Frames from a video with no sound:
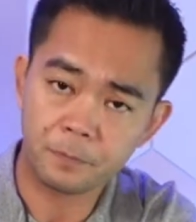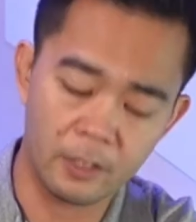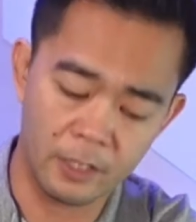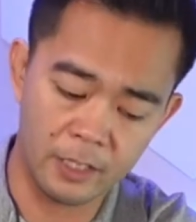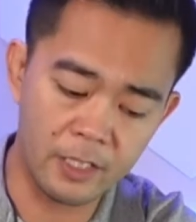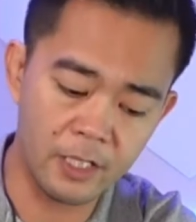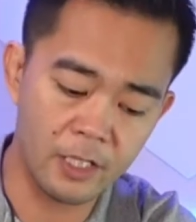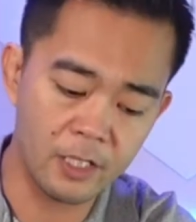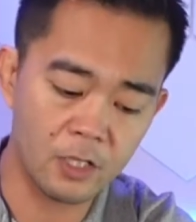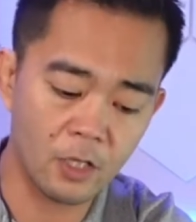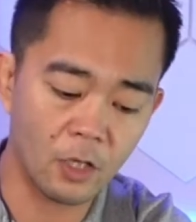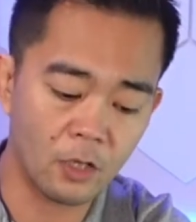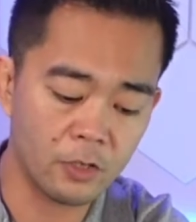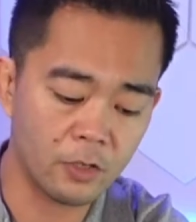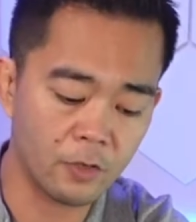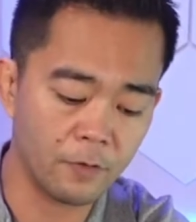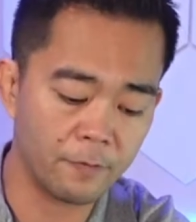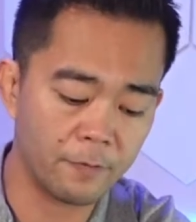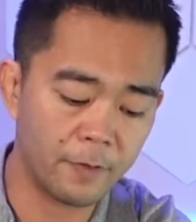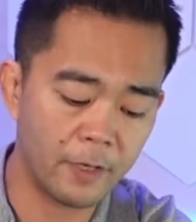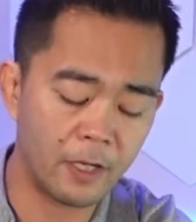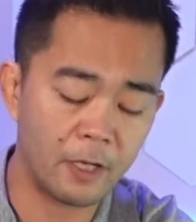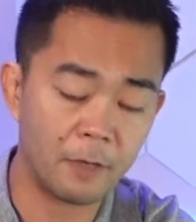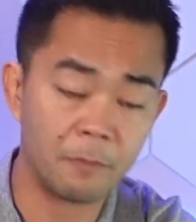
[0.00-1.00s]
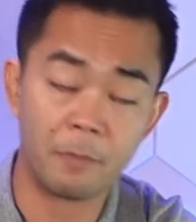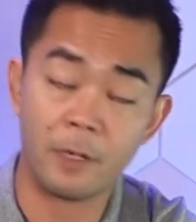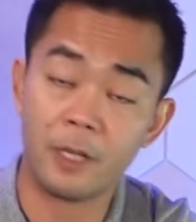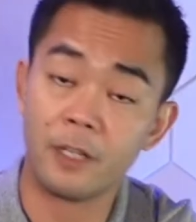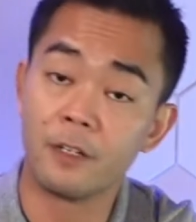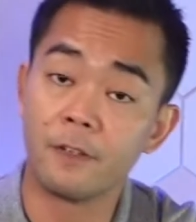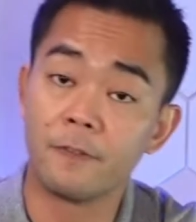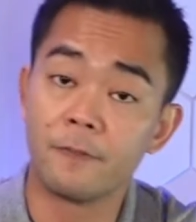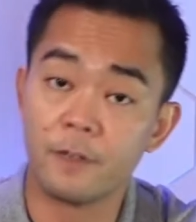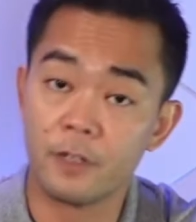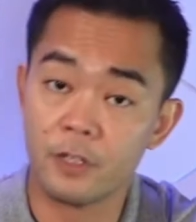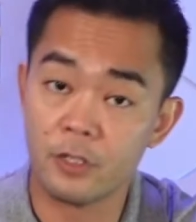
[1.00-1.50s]
This is also very
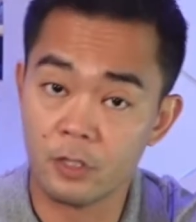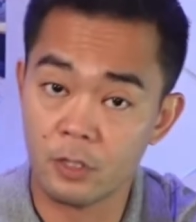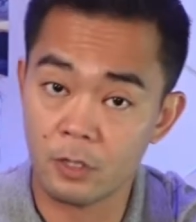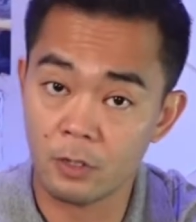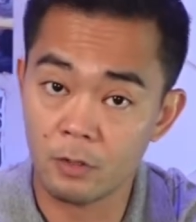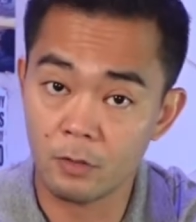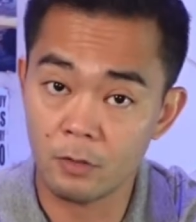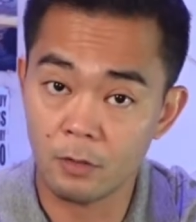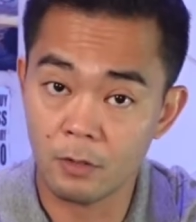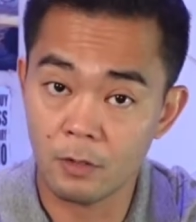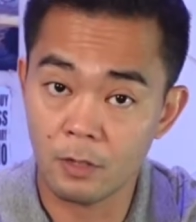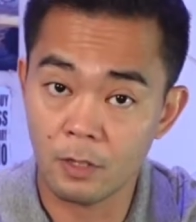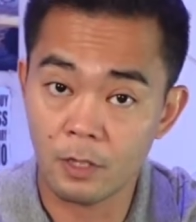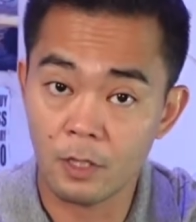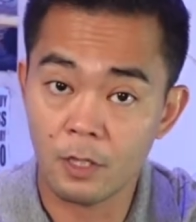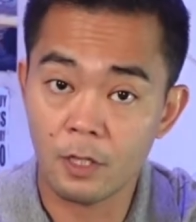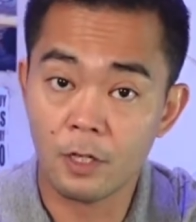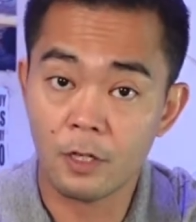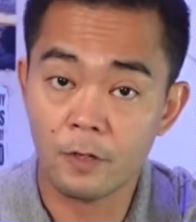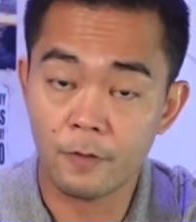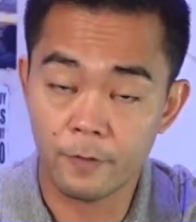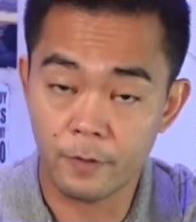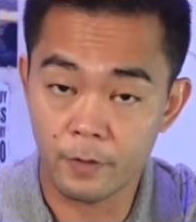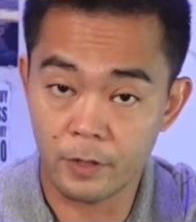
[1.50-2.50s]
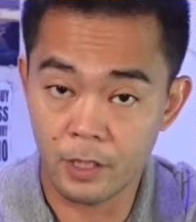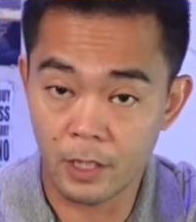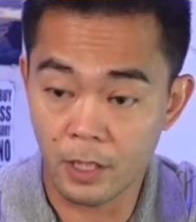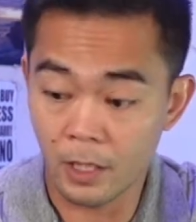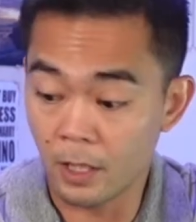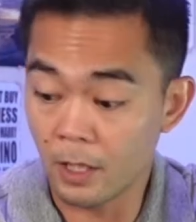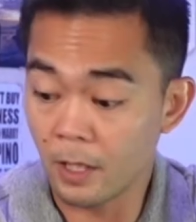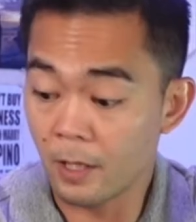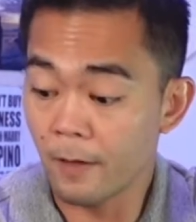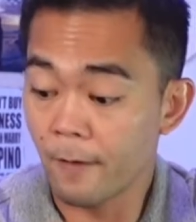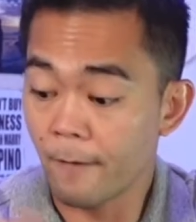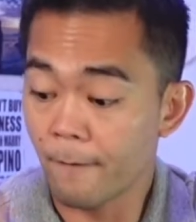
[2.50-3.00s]
beneficial for
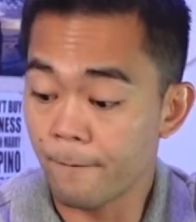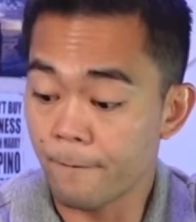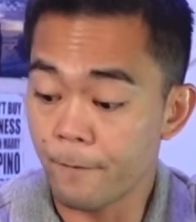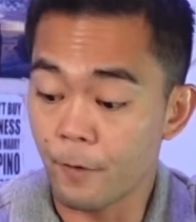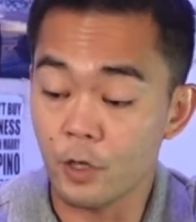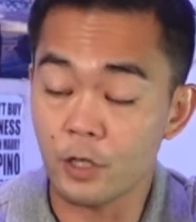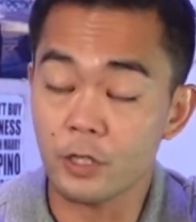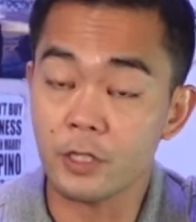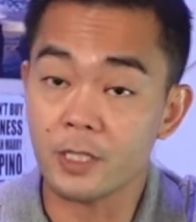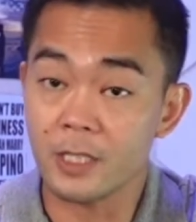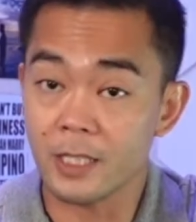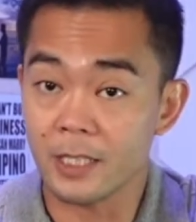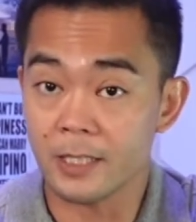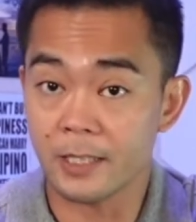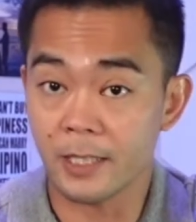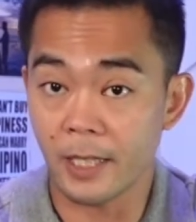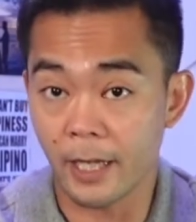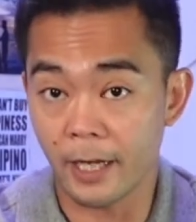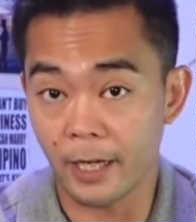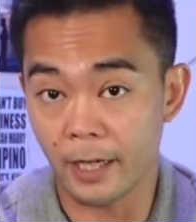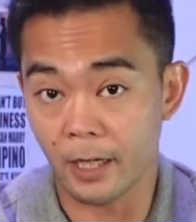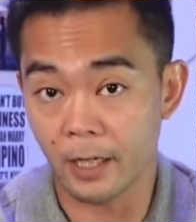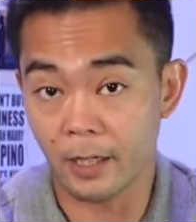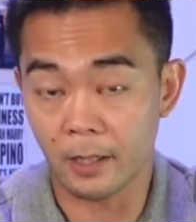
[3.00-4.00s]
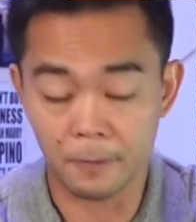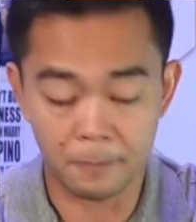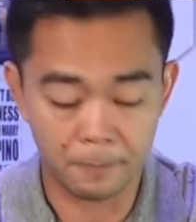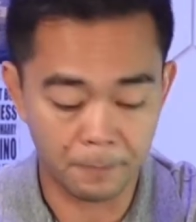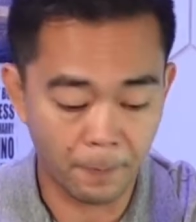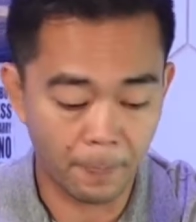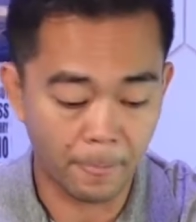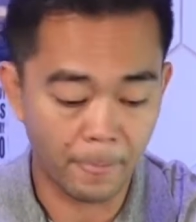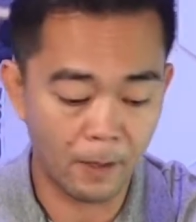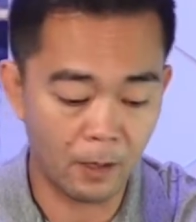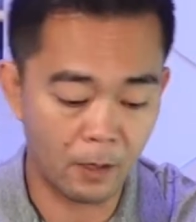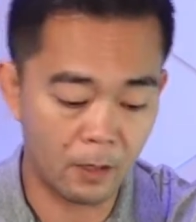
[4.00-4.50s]
the first setting.
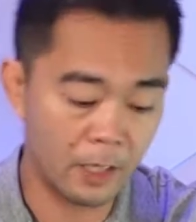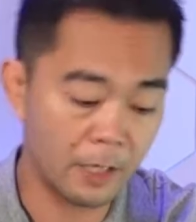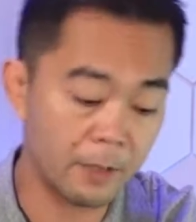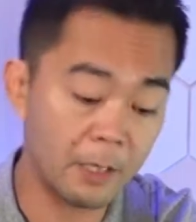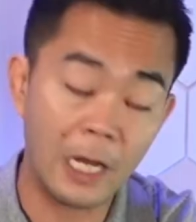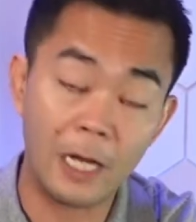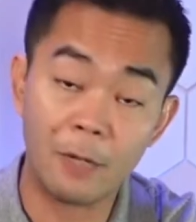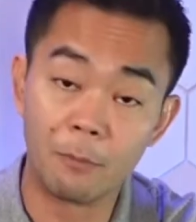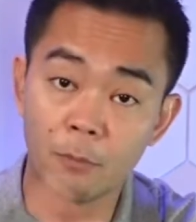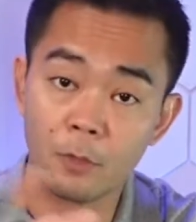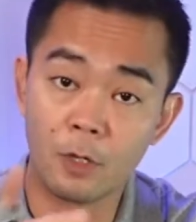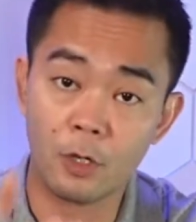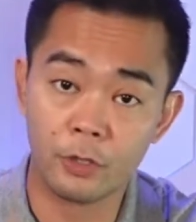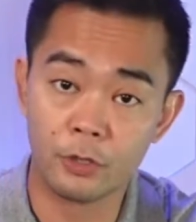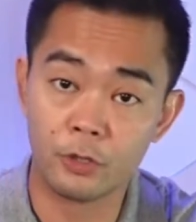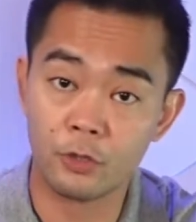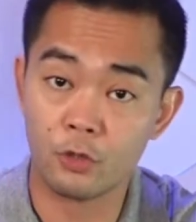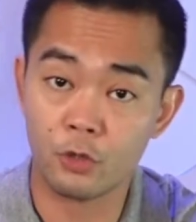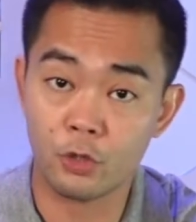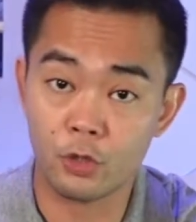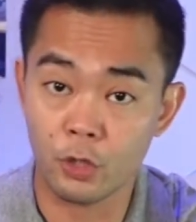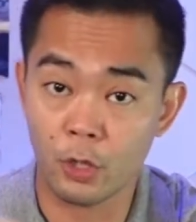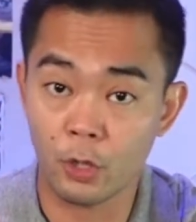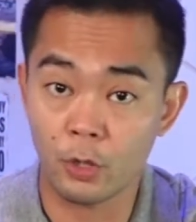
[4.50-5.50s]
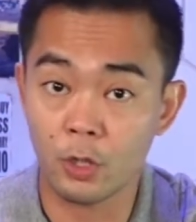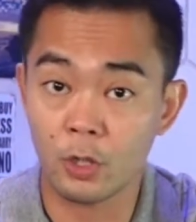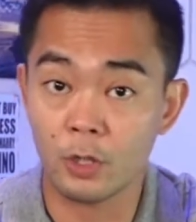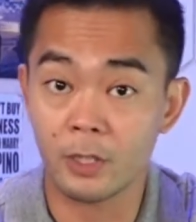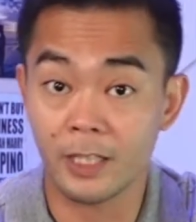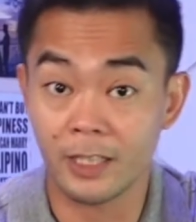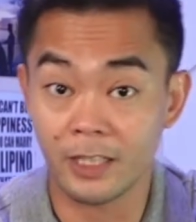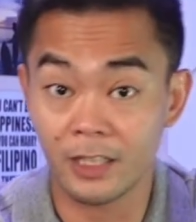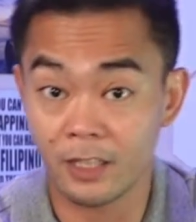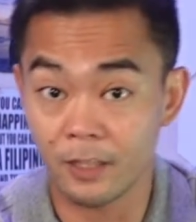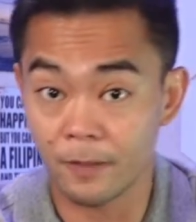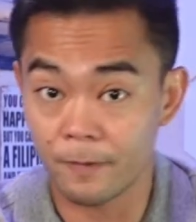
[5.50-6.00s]
All right, I'm going to show you
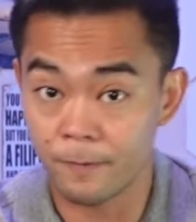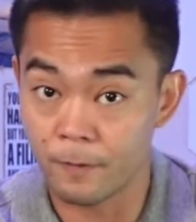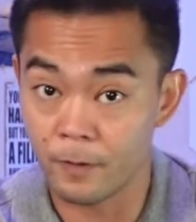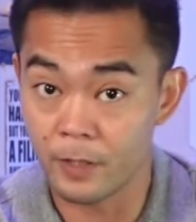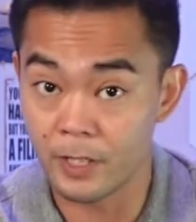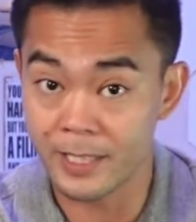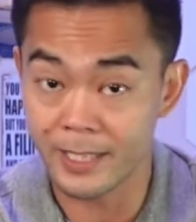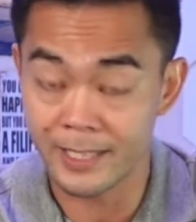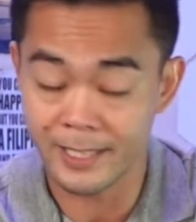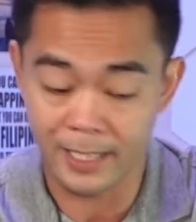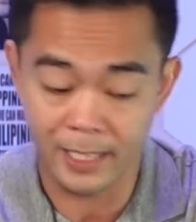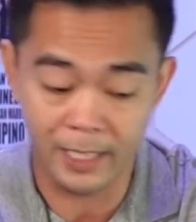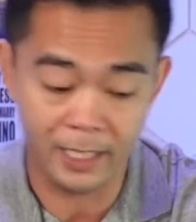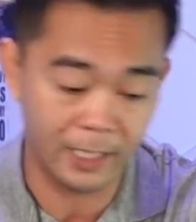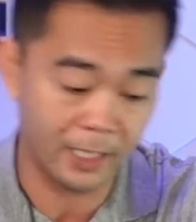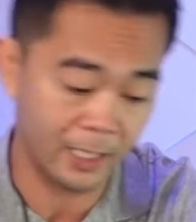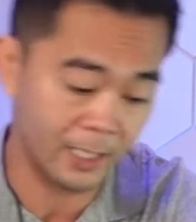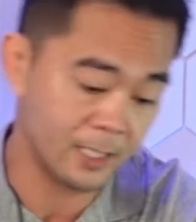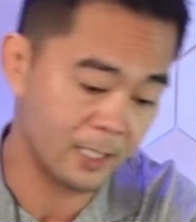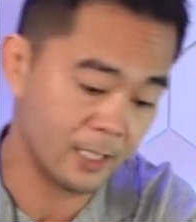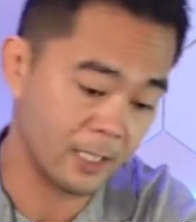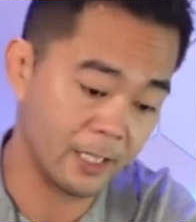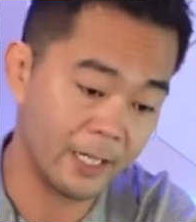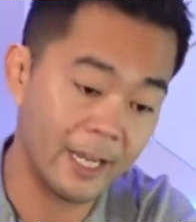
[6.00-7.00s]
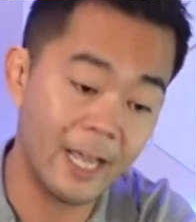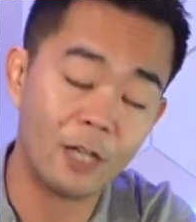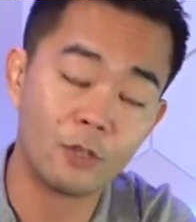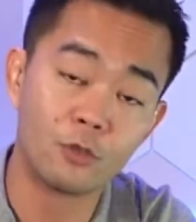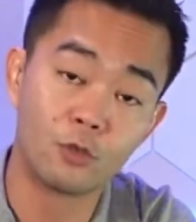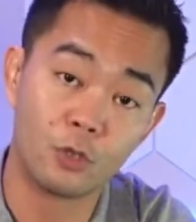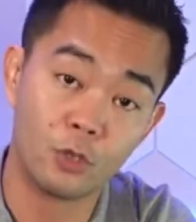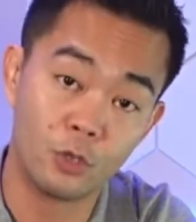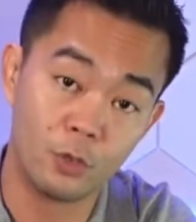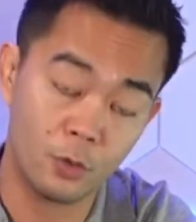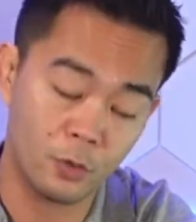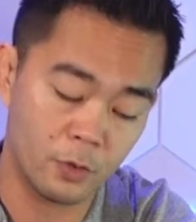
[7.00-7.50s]
the different settings and how
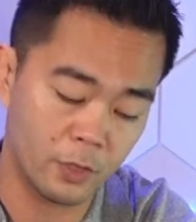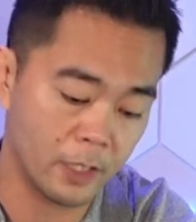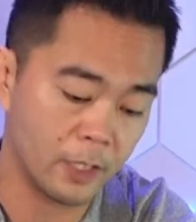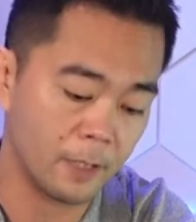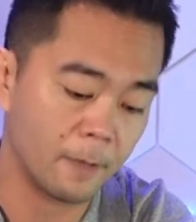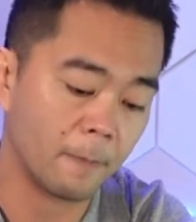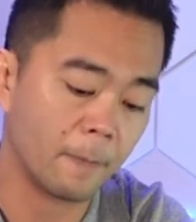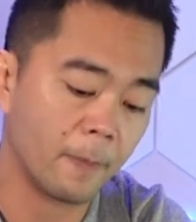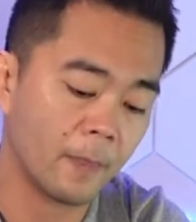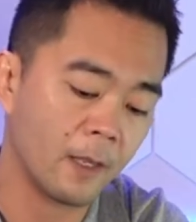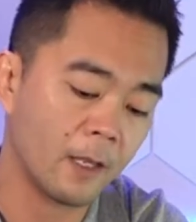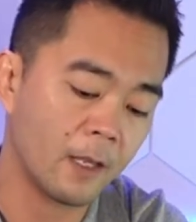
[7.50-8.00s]
to use it.